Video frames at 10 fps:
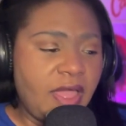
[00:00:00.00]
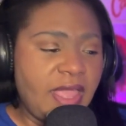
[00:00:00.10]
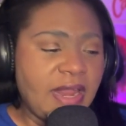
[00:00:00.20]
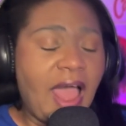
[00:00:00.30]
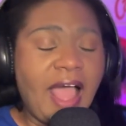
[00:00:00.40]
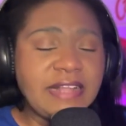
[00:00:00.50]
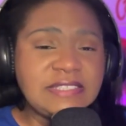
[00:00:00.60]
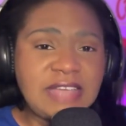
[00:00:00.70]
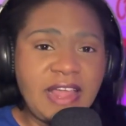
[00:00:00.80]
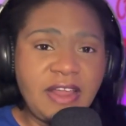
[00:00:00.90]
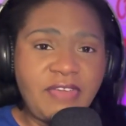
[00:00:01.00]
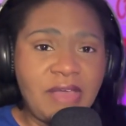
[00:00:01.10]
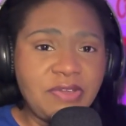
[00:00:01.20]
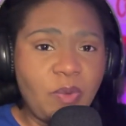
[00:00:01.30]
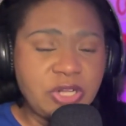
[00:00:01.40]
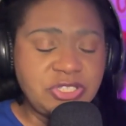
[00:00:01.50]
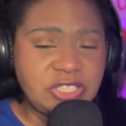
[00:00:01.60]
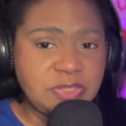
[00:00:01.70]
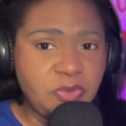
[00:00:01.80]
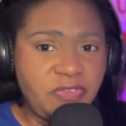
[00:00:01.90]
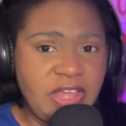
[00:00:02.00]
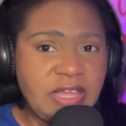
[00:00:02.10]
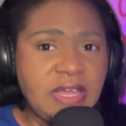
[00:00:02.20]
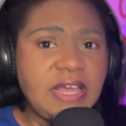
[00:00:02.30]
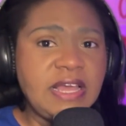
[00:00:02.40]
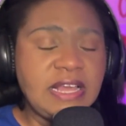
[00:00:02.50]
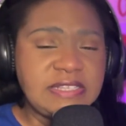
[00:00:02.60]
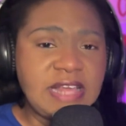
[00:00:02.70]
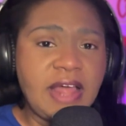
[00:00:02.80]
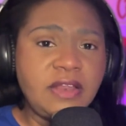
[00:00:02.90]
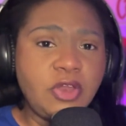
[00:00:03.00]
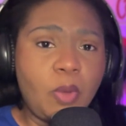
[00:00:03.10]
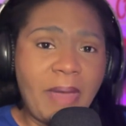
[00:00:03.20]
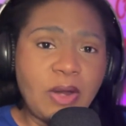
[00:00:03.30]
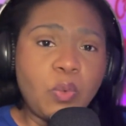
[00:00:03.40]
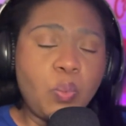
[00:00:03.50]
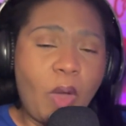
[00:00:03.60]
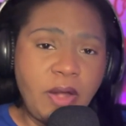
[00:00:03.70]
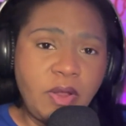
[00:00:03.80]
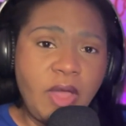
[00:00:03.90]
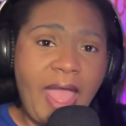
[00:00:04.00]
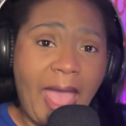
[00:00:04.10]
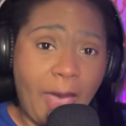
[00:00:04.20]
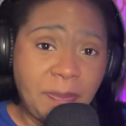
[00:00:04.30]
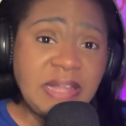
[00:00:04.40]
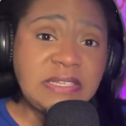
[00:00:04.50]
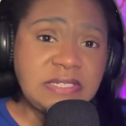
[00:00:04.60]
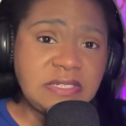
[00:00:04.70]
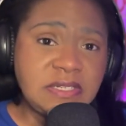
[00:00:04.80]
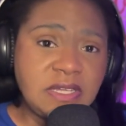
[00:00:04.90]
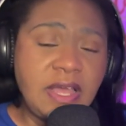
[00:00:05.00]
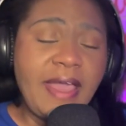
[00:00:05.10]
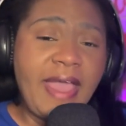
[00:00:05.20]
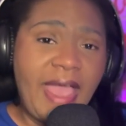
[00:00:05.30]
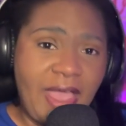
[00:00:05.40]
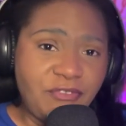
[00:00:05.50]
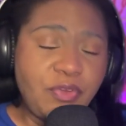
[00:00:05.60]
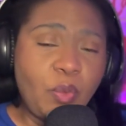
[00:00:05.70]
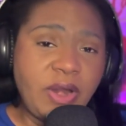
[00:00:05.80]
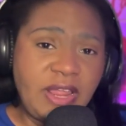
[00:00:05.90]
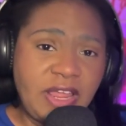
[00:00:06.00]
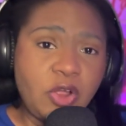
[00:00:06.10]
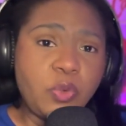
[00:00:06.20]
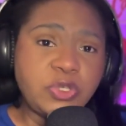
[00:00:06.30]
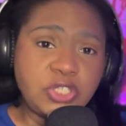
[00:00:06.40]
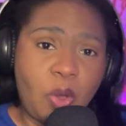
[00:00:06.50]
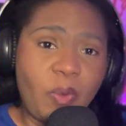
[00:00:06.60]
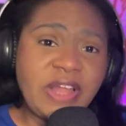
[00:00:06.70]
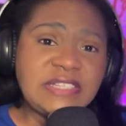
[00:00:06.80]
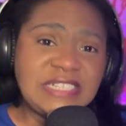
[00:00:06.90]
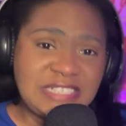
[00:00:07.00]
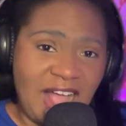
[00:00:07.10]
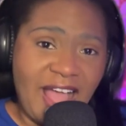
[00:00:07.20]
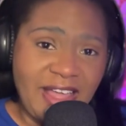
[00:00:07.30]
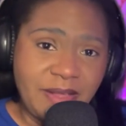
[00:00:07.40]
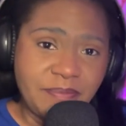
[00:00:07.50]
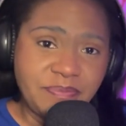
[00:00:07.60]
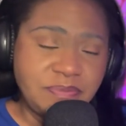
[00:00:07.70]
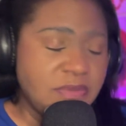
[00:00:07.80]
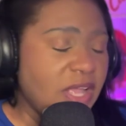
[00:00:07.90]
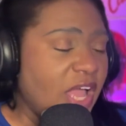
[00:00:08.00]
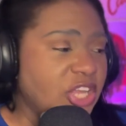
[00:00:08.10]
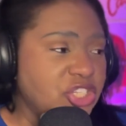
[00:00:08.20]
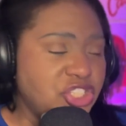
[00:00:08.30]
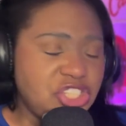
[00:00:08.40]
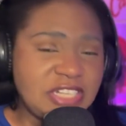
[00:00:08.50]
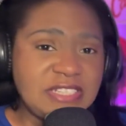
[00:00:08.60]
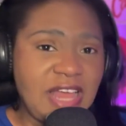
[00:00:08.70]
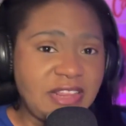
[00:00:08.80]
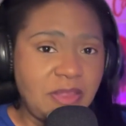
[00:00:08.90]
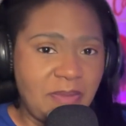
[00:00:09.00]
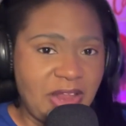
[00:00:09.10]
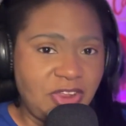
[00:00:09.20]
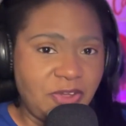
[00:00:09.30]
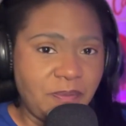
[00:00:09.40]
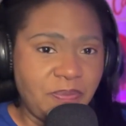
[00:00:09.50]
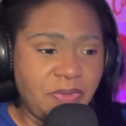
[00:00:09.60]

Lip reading: in hindsight of having watched this movie is that no matter what happened, everyone here was going to die. Just like the menu.